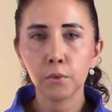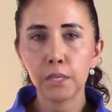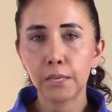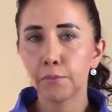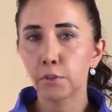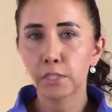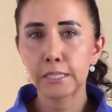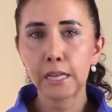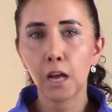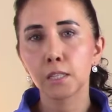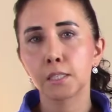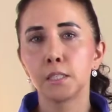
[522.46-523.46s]
if there's
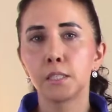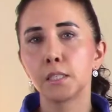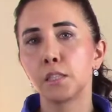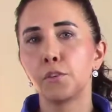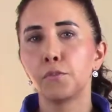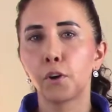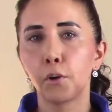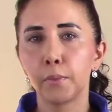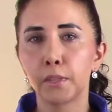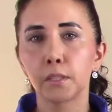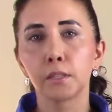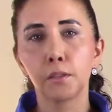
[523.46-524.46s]
toxins in the
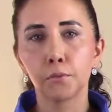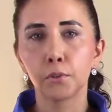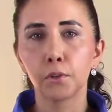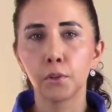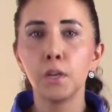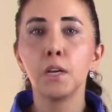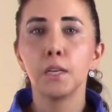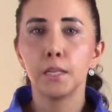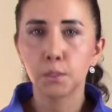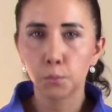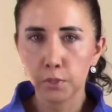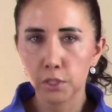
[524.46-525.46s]
environment, the liver
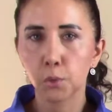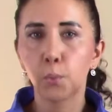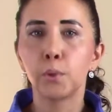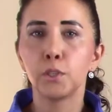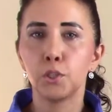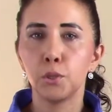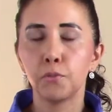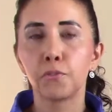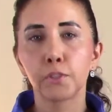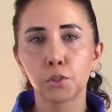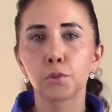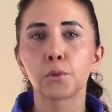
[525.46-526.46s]
is what's going to
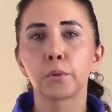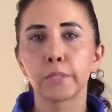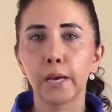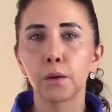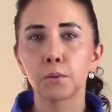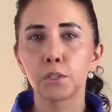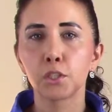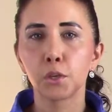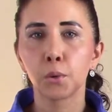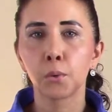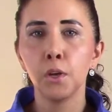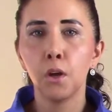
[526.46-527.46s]
filter those out.
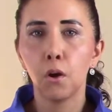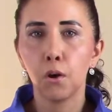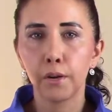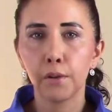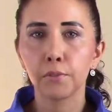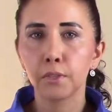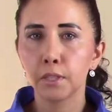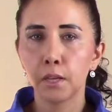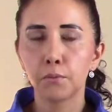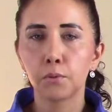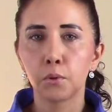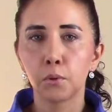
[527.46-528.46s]
So on every
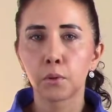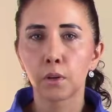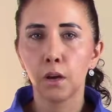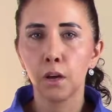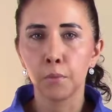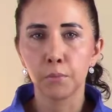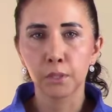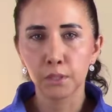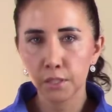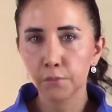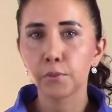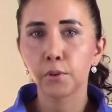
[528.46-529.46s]
level, the
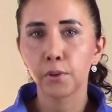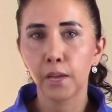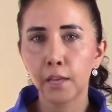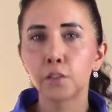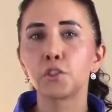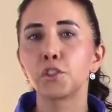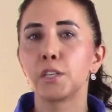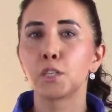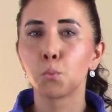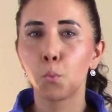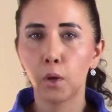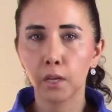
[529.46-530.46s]
liver energy
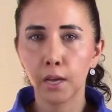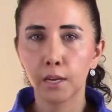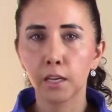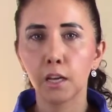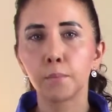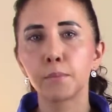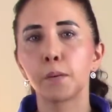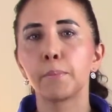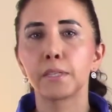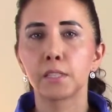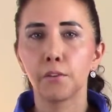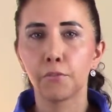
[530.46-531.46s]
is what kind of comes up
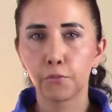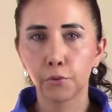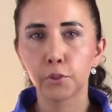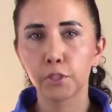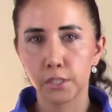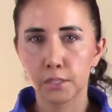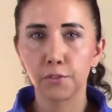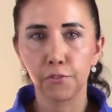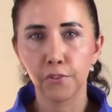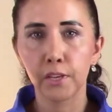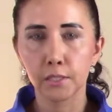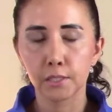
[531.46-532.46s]
as that first
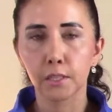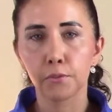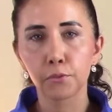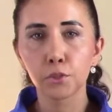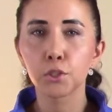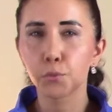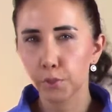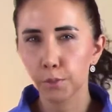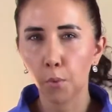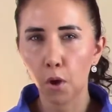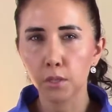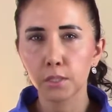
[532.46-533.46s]
defense, that first
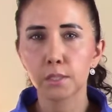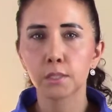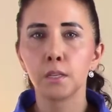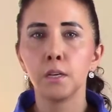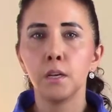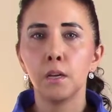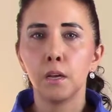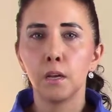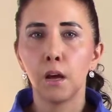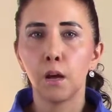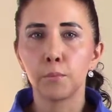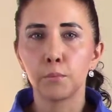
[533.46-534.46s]
response
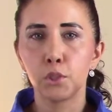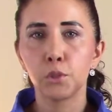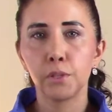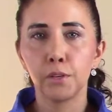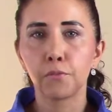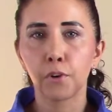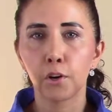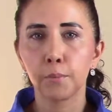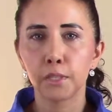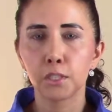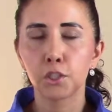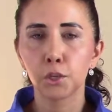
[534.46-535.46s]
to the
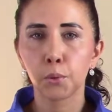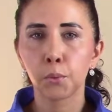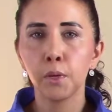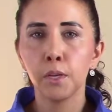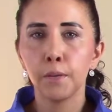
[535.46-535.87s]
environment. So